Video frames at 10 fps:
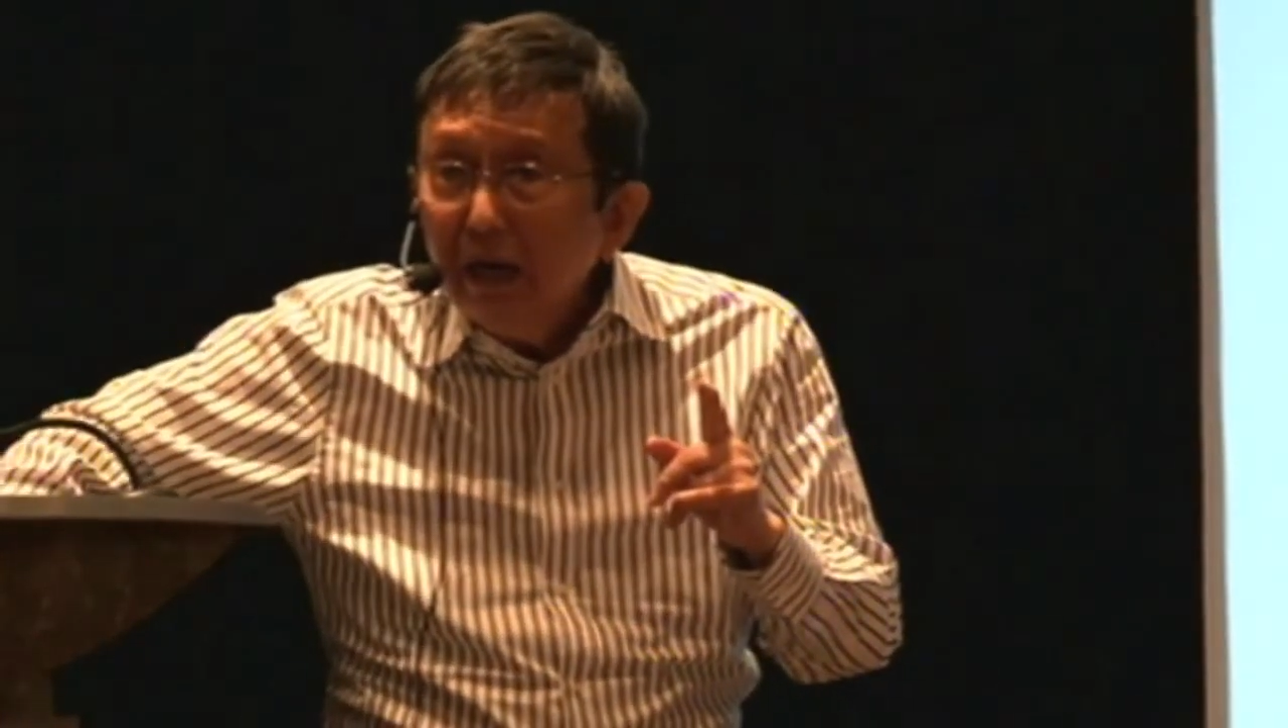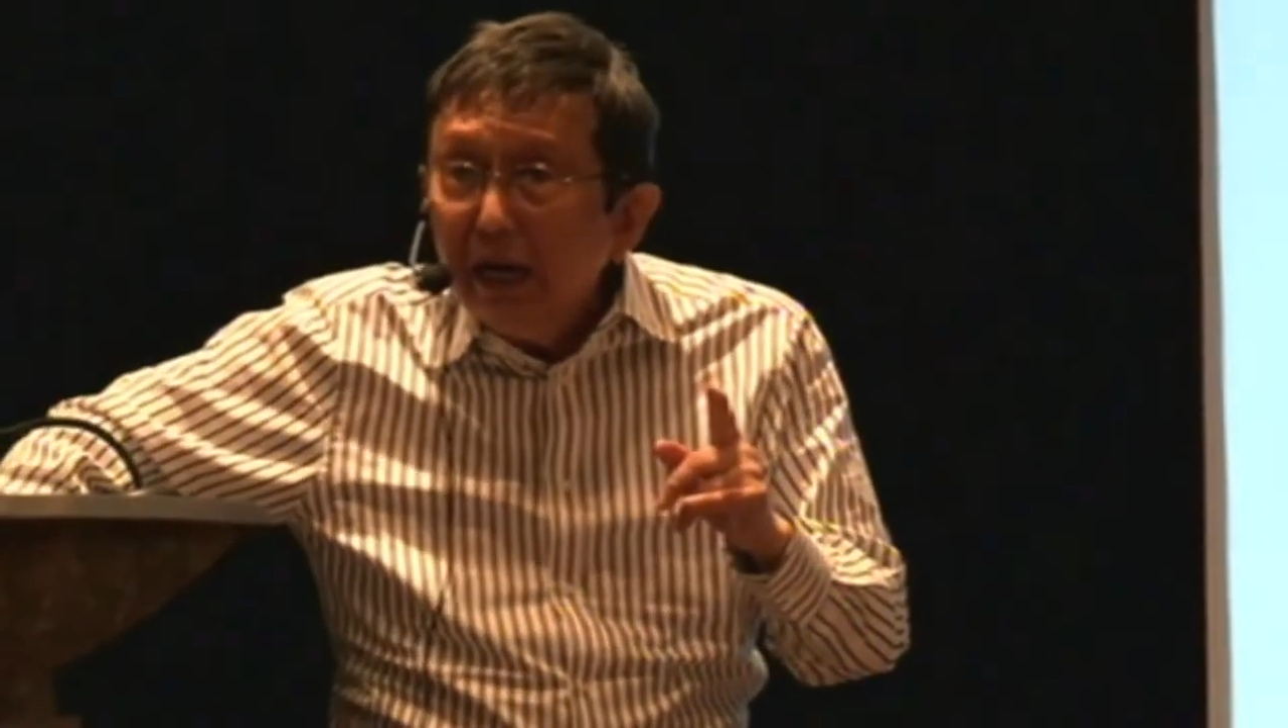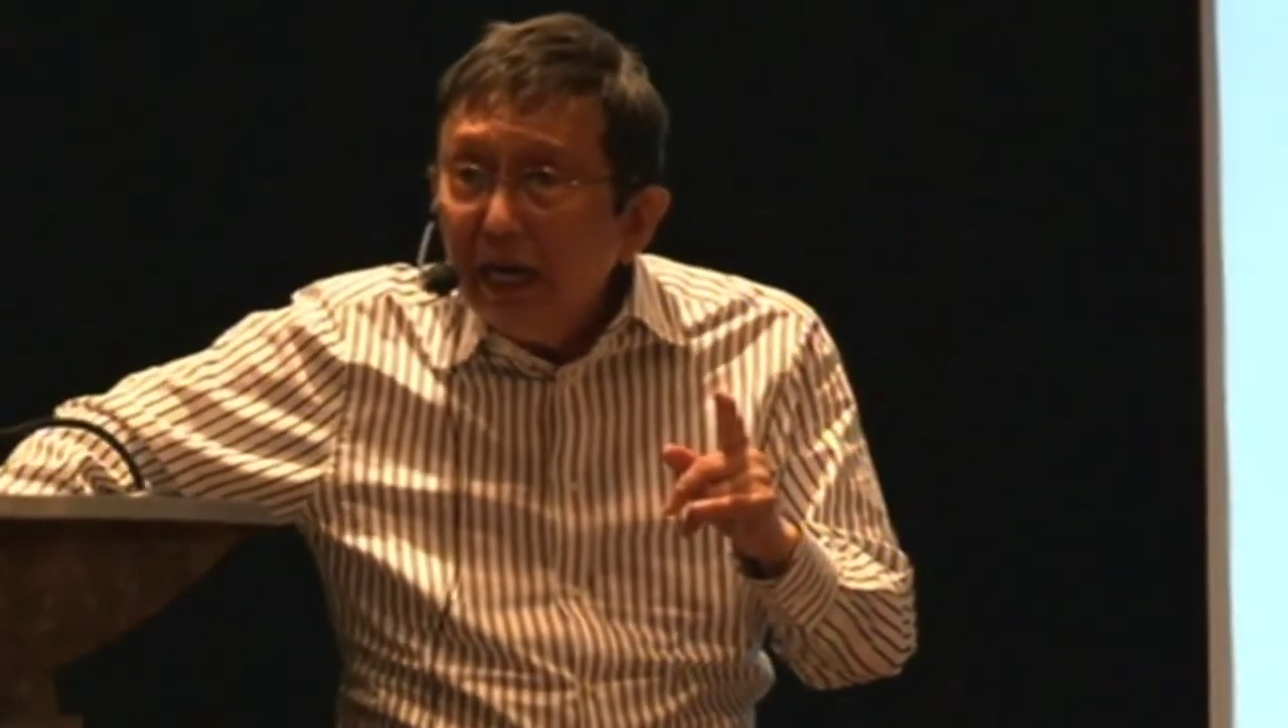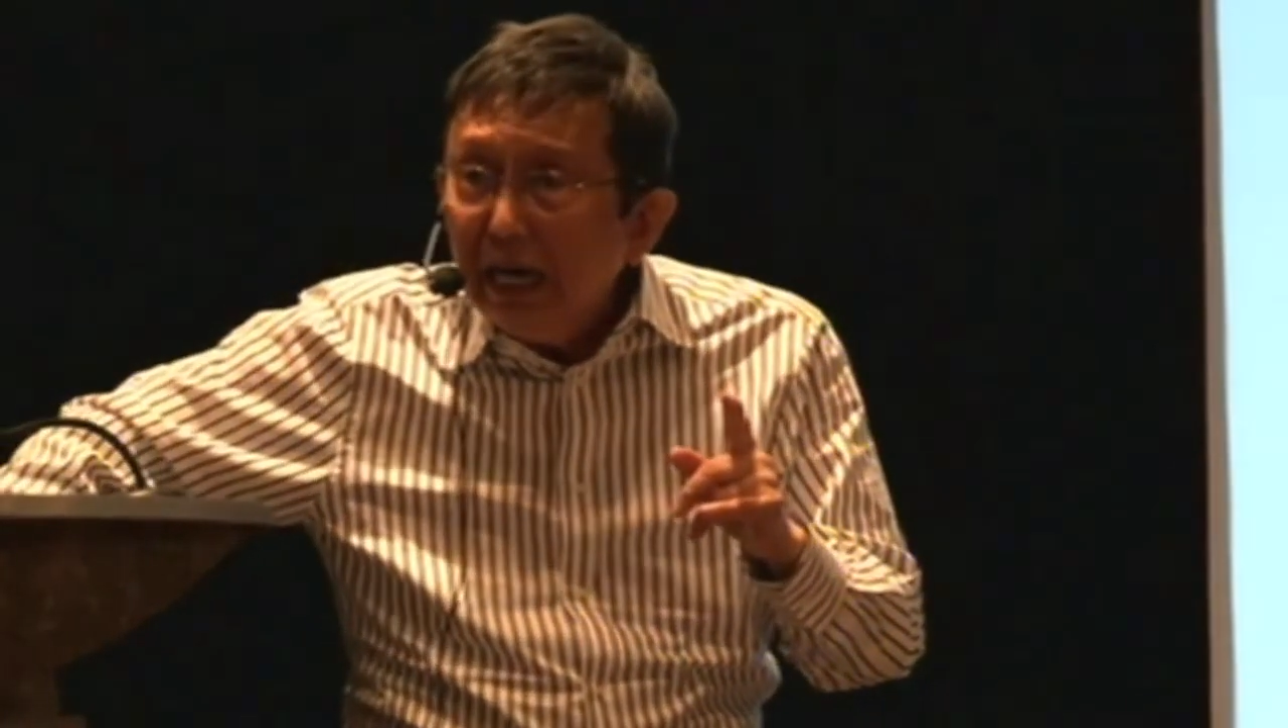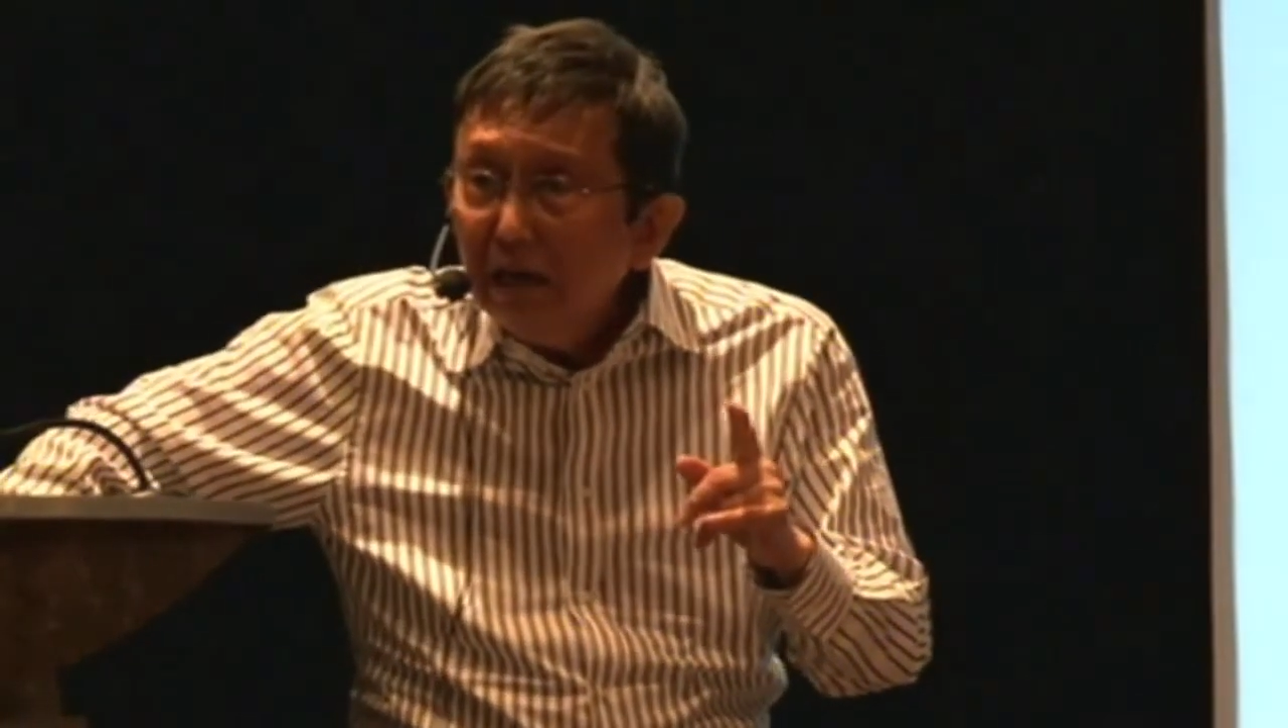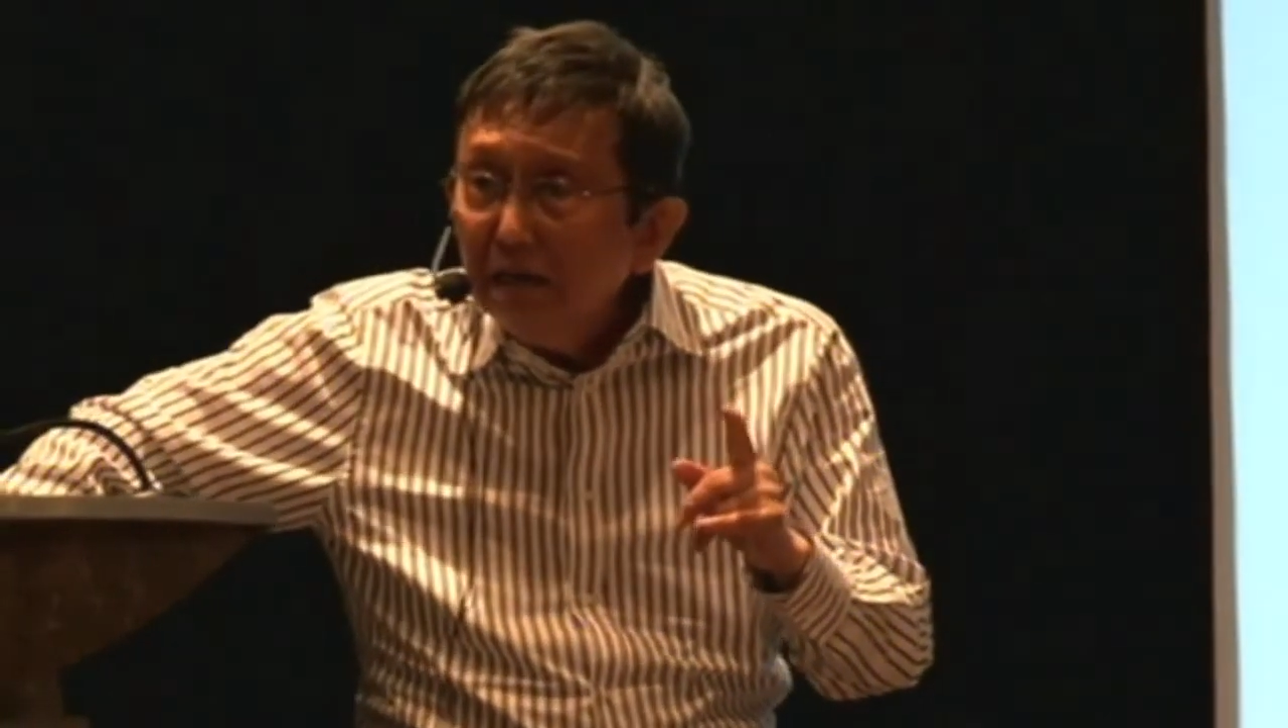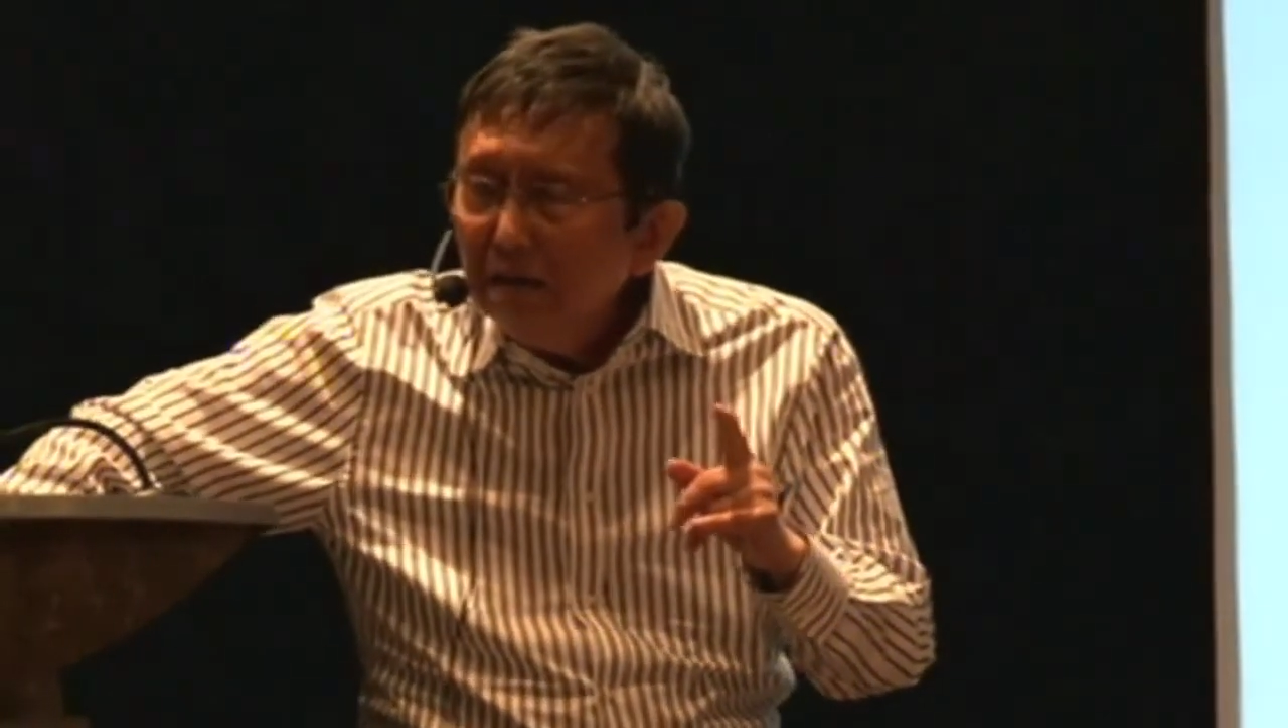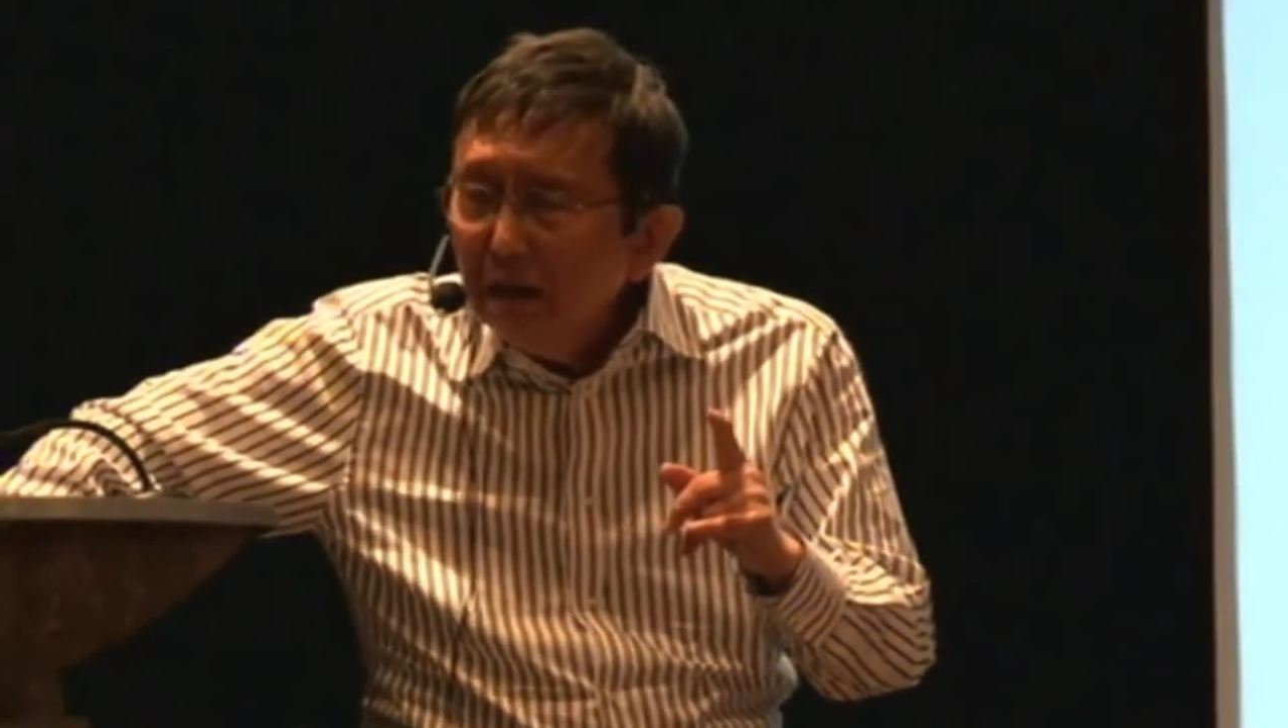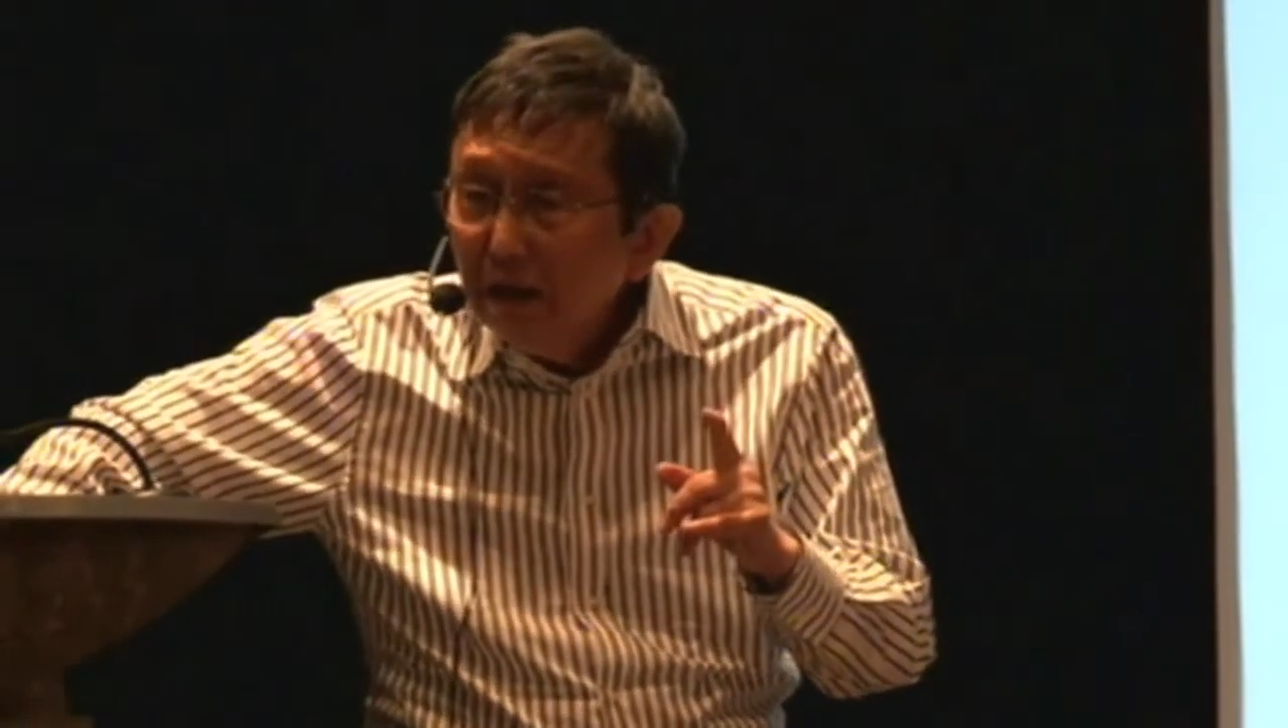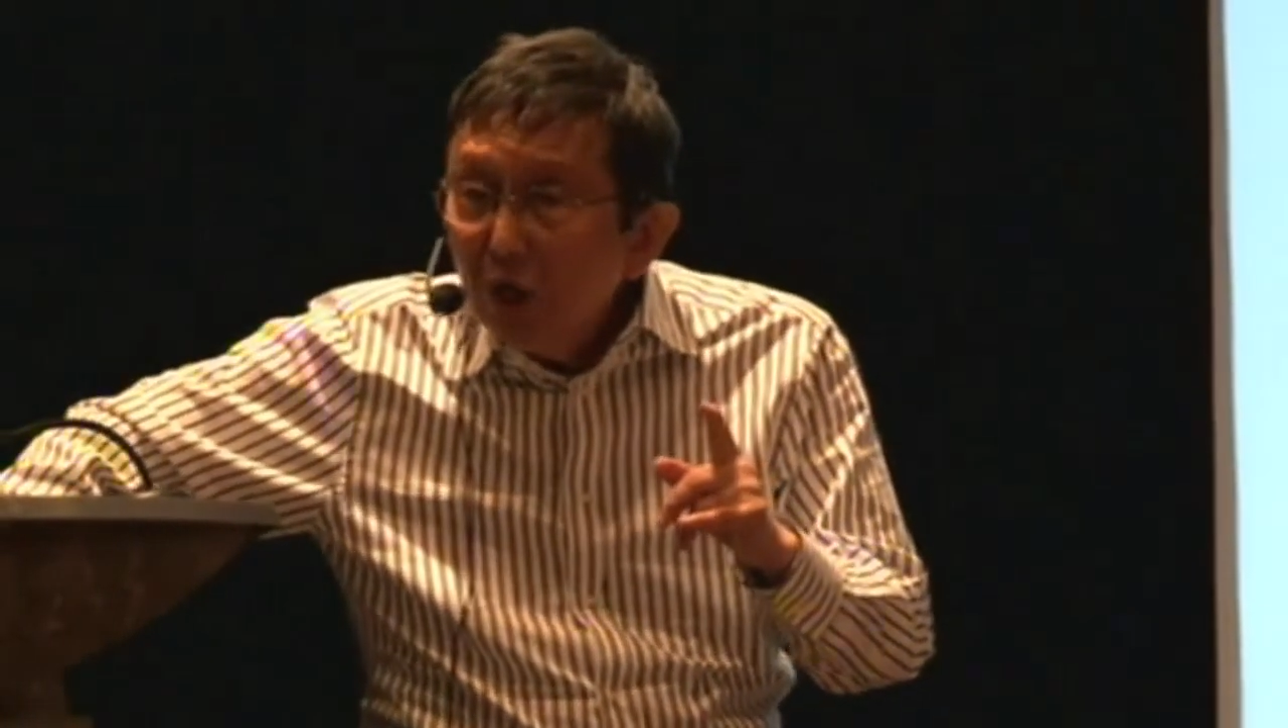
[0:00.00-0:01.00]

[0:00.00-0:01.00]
he can